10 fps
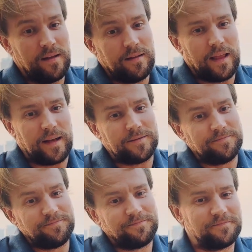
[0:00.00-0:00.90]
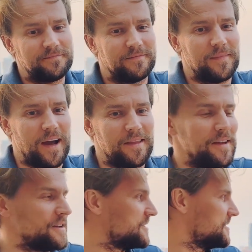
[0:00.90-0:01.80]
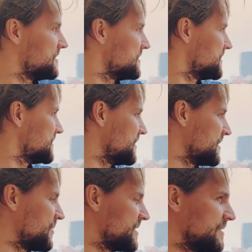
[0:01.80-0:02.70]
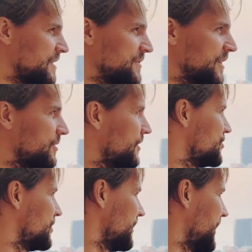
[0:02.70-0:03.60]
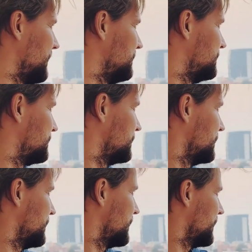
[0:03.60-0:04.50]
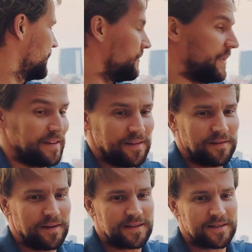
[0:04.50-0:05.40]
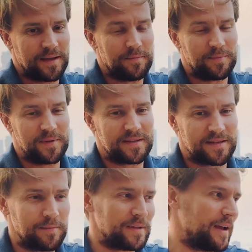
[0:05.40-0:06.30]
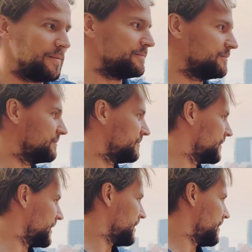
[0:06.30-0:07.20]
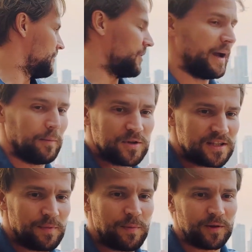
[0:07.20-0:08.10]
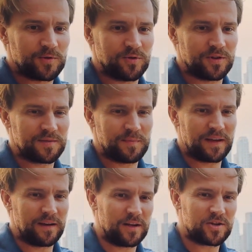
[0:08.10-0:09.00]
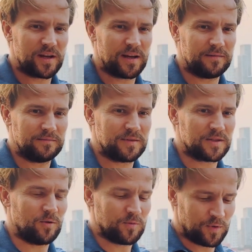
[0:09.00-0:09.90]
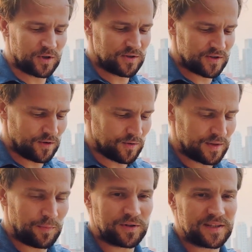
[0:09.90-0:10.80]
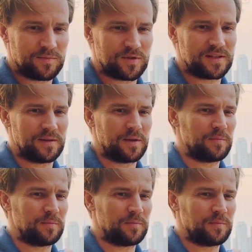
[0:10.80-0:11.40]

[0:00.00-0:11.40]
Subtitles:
like I think it's something illogical here. But at the same time, mostly people do not speak English here, so support is mostly in